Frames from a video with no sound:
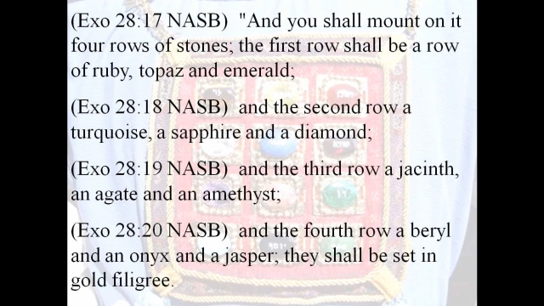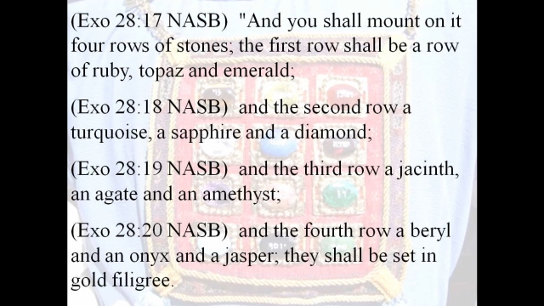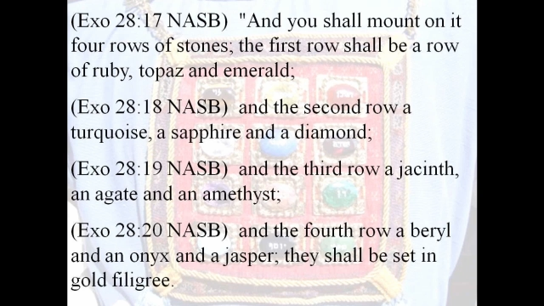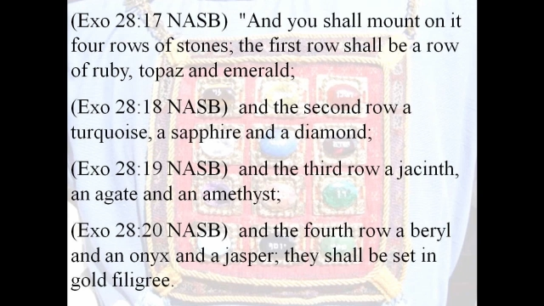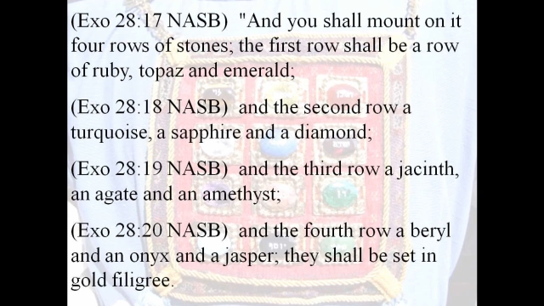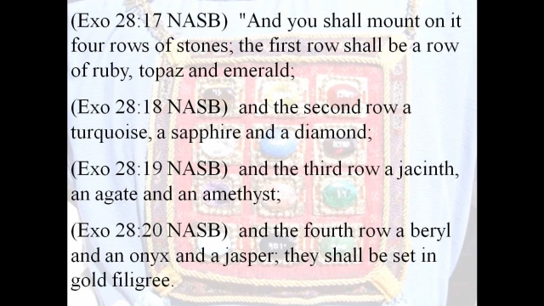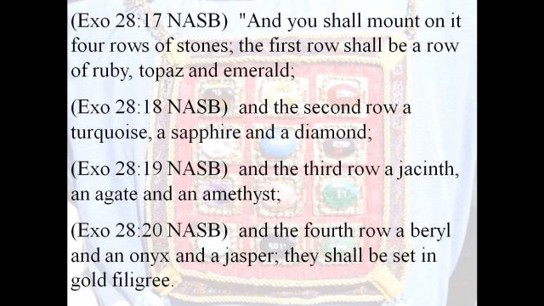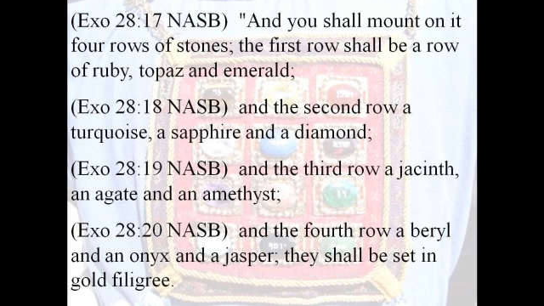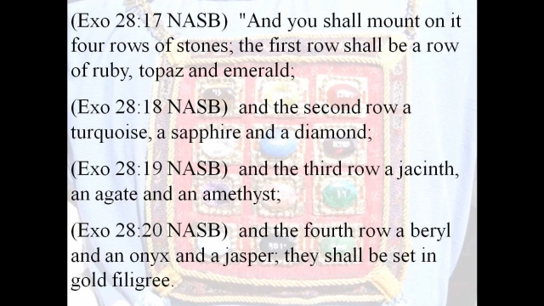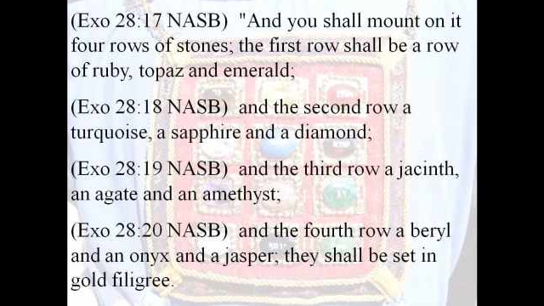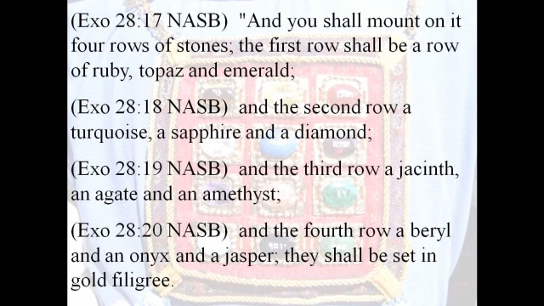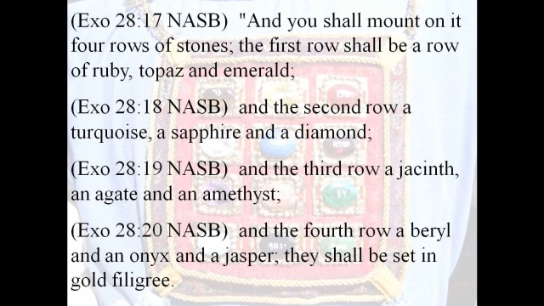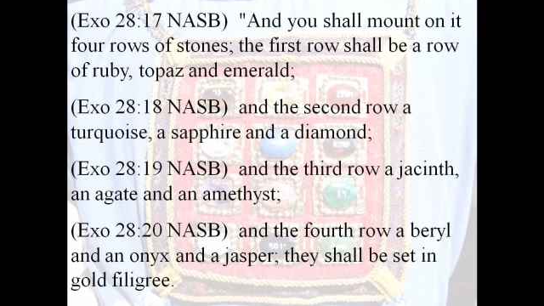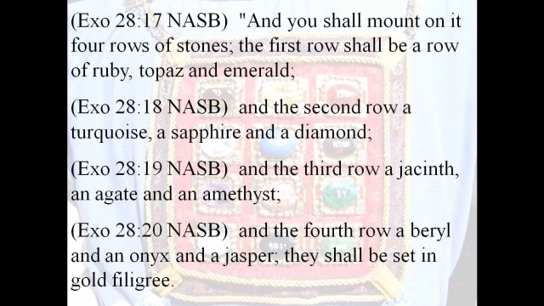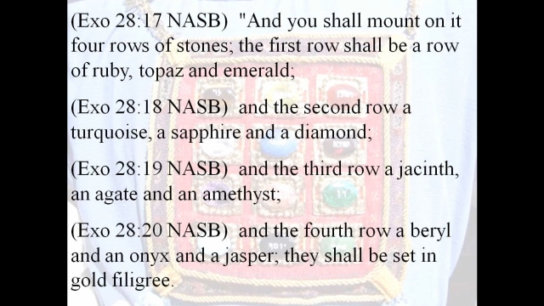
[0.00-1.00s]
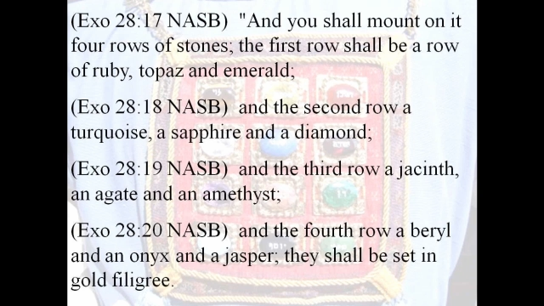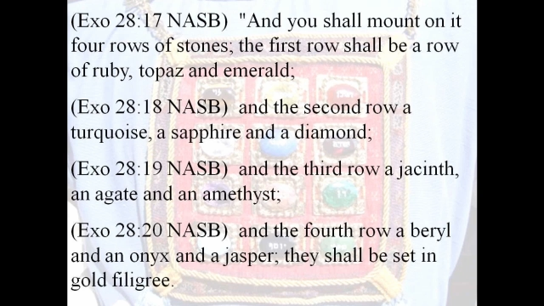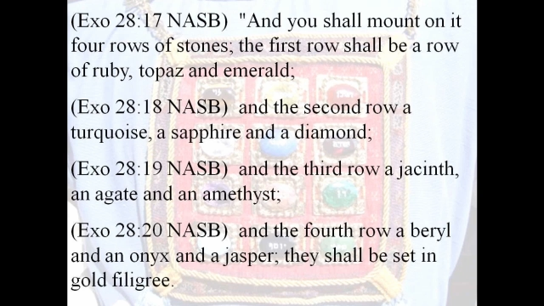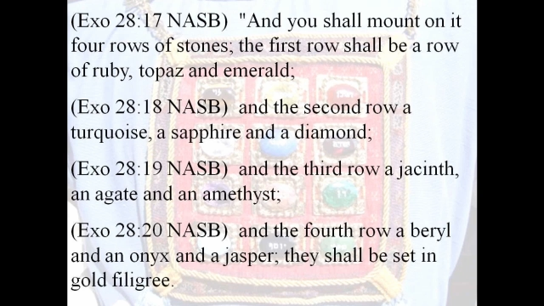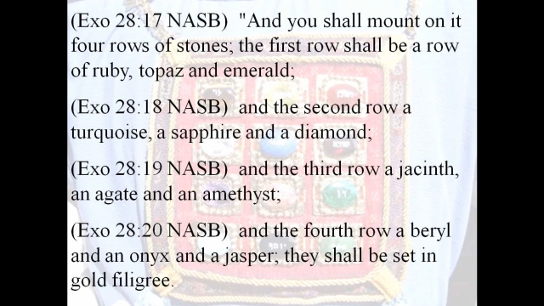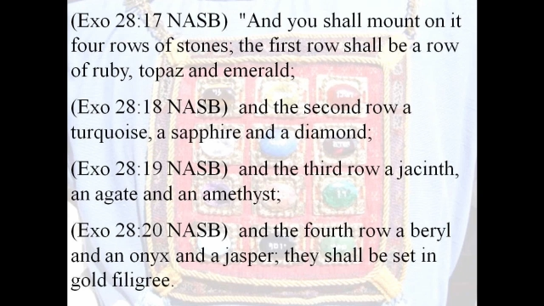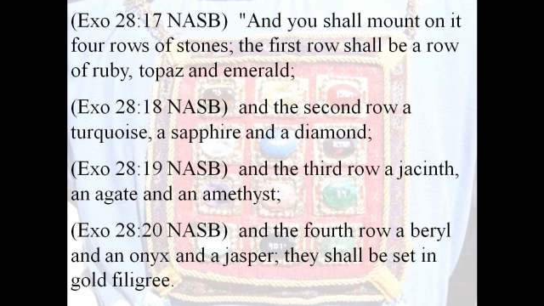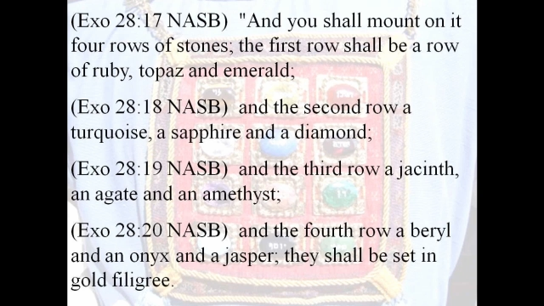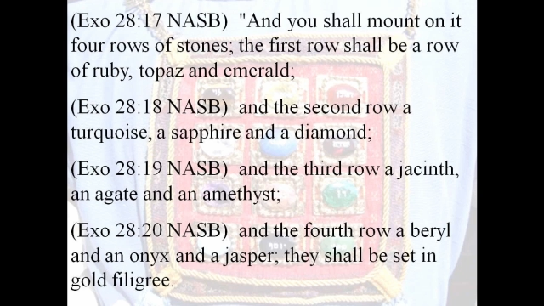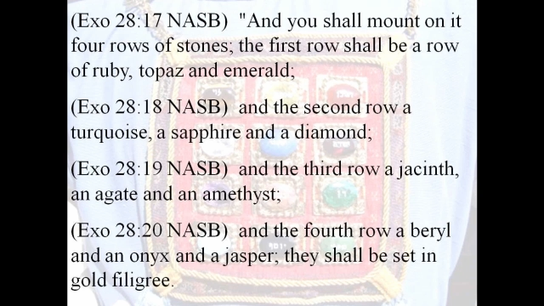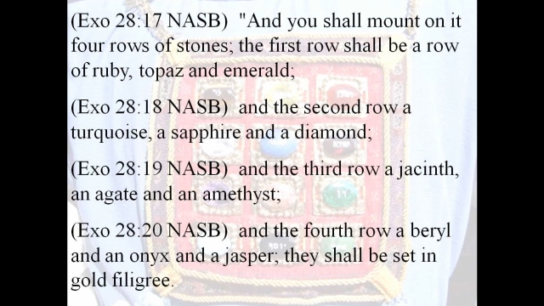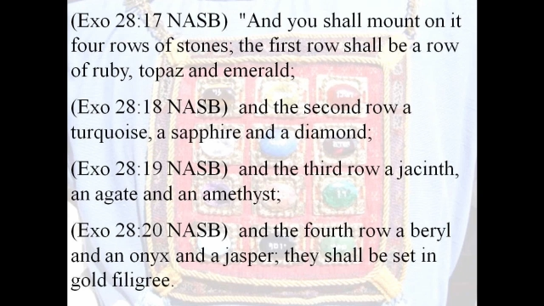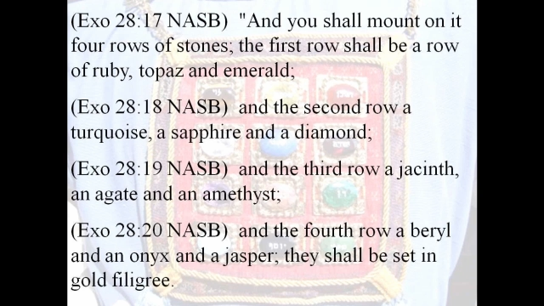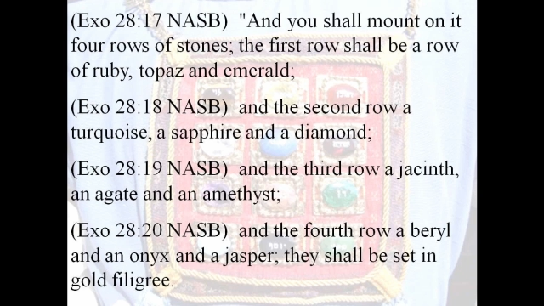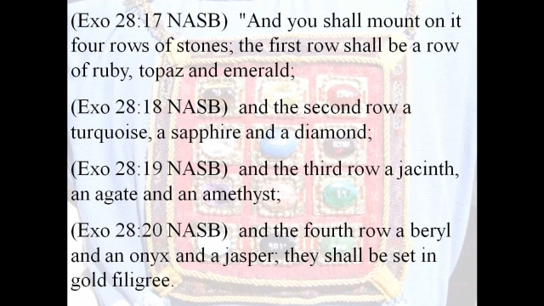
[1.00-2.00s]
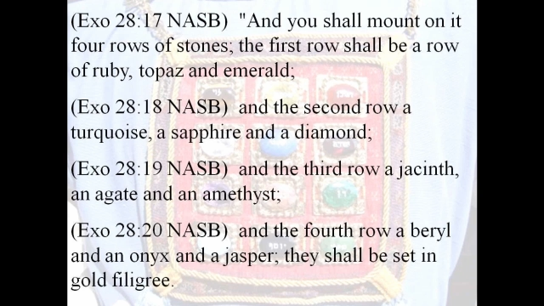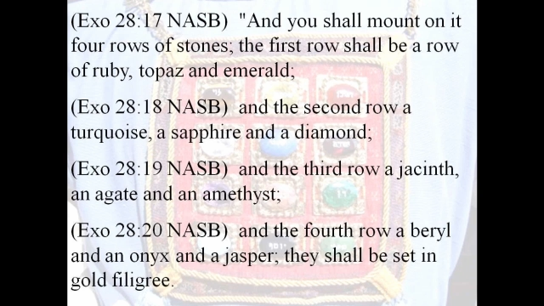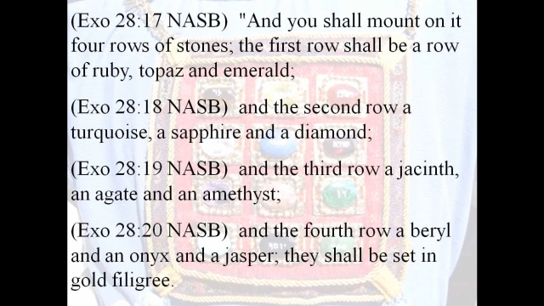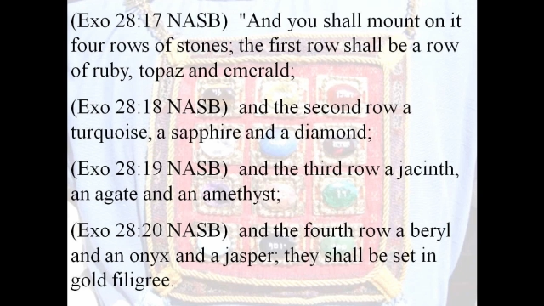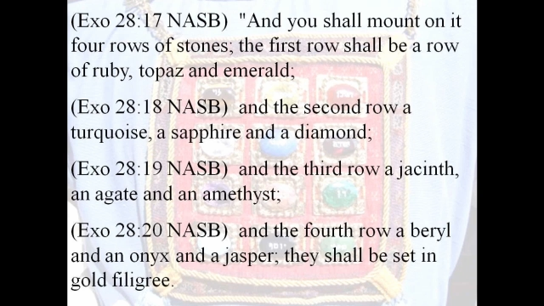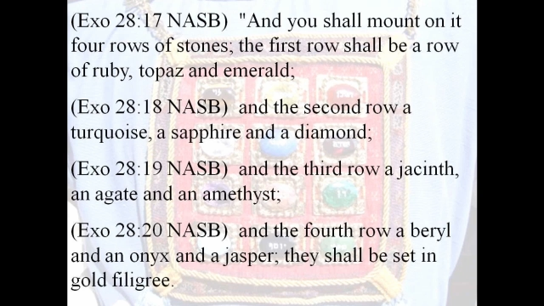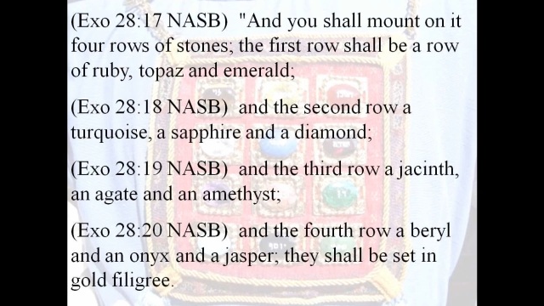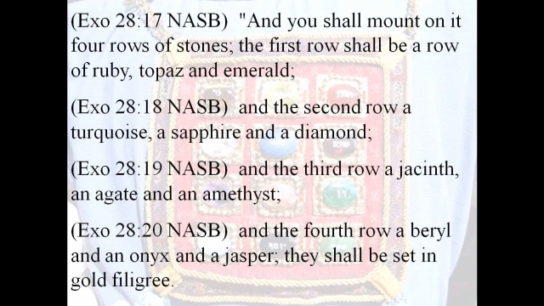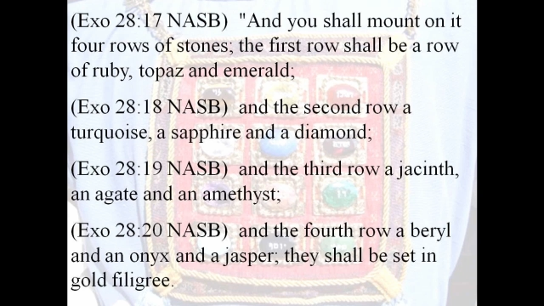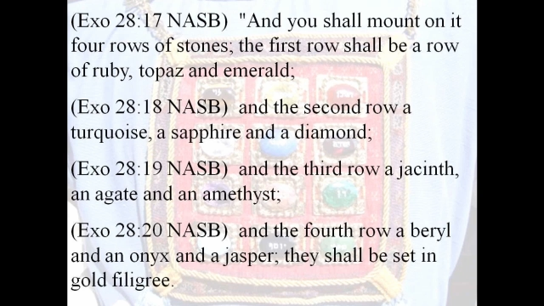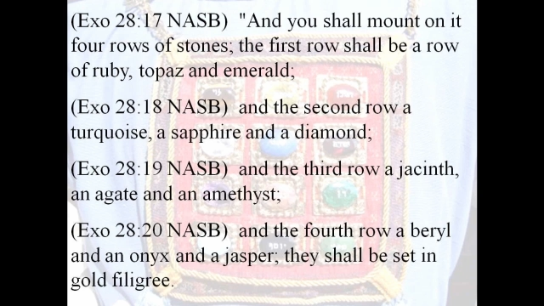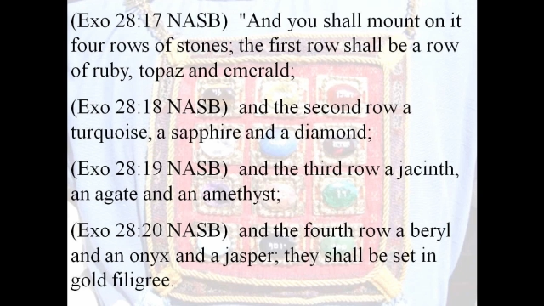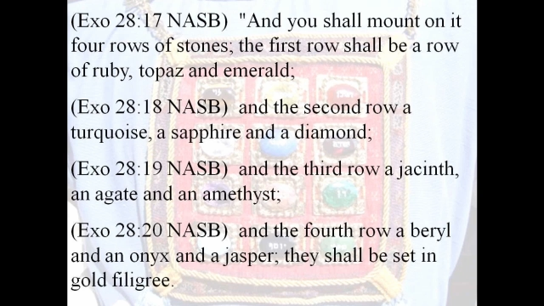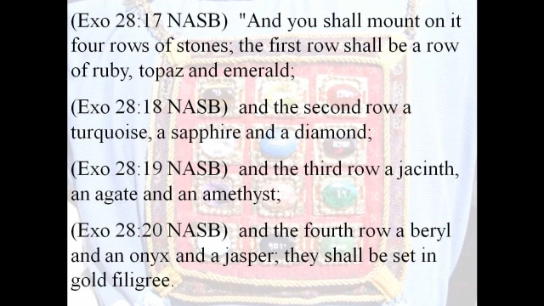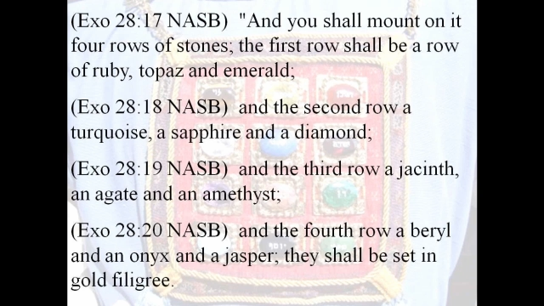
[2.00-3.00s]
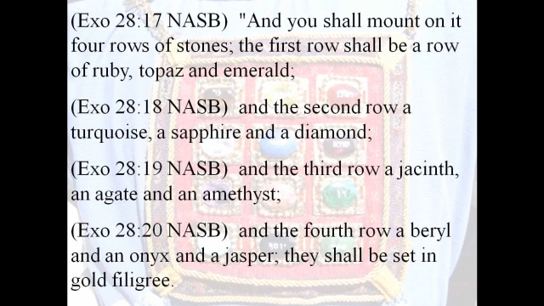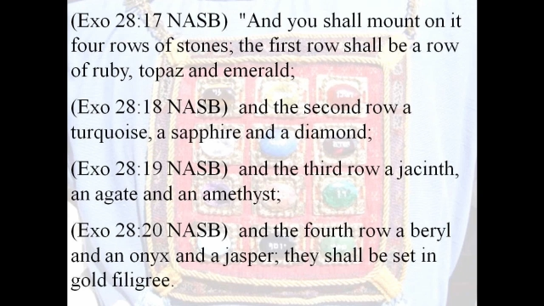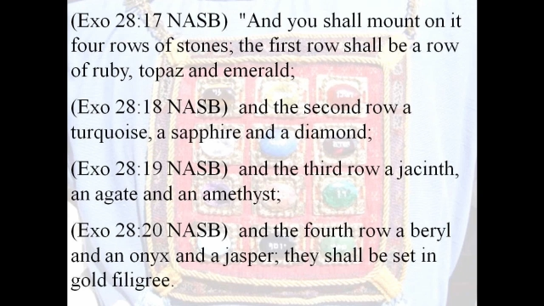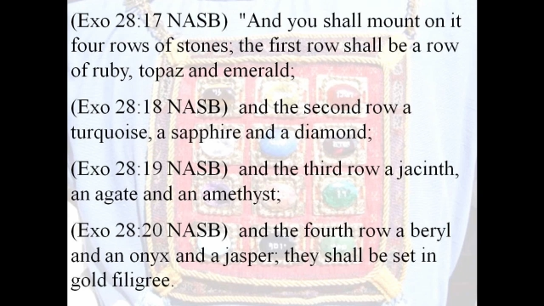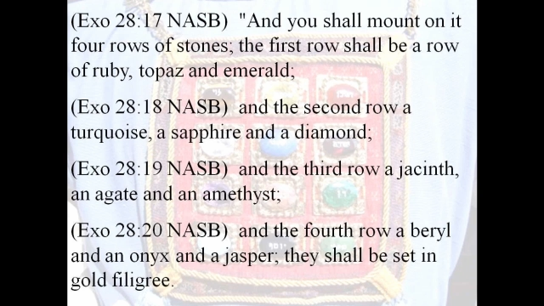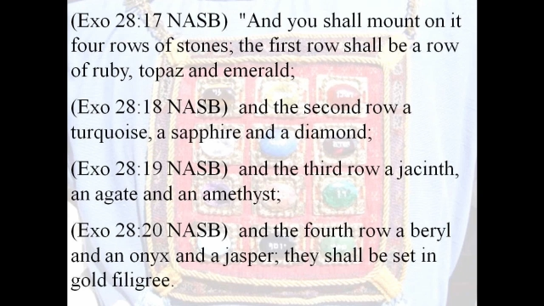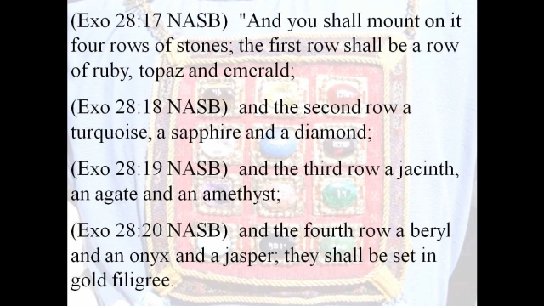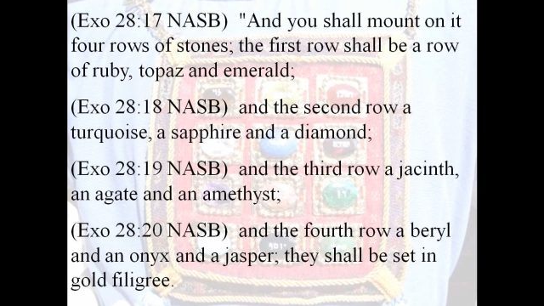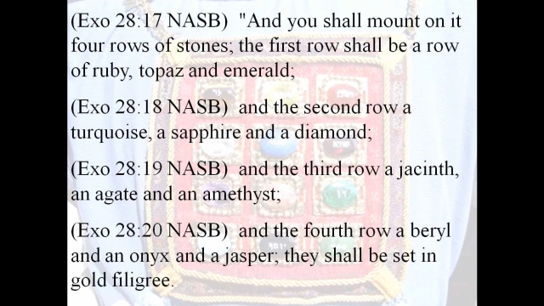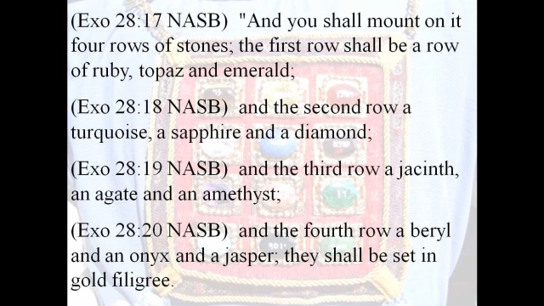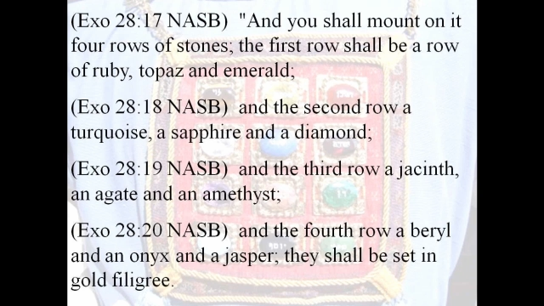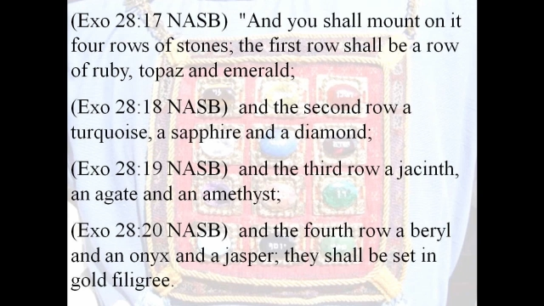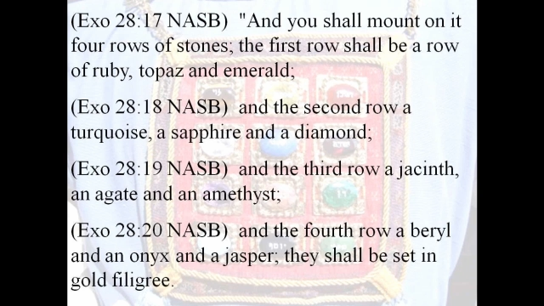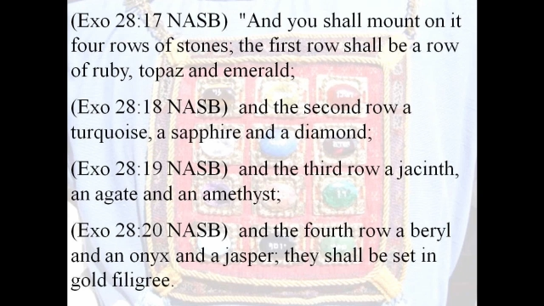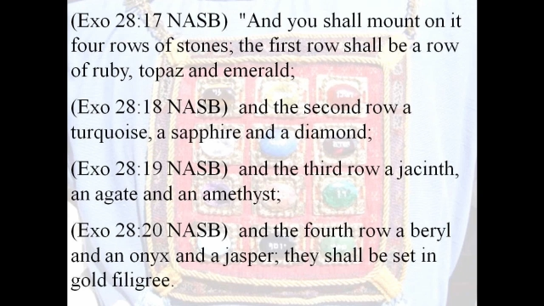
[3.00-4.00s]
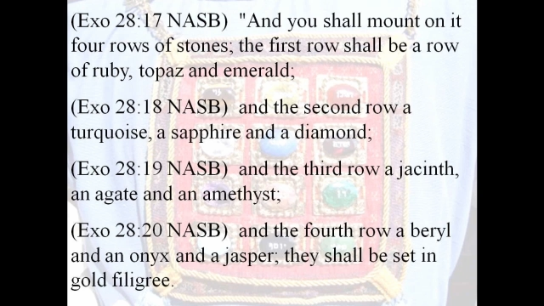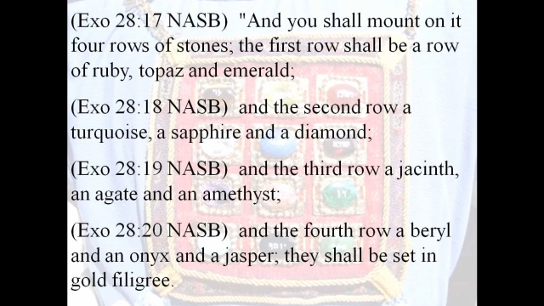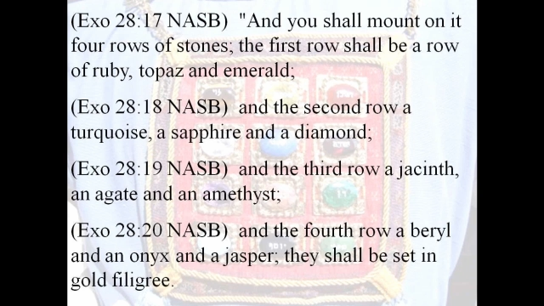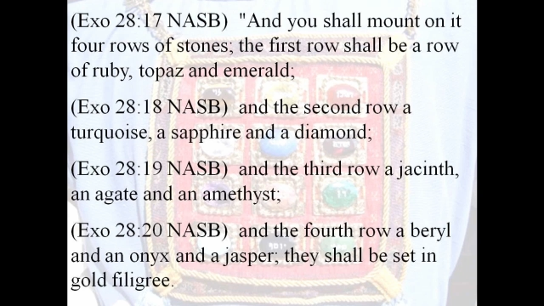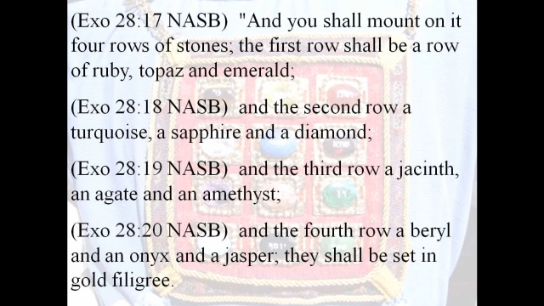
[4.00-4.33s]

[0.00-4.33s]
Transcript: No face is visible, so there are no lips to read.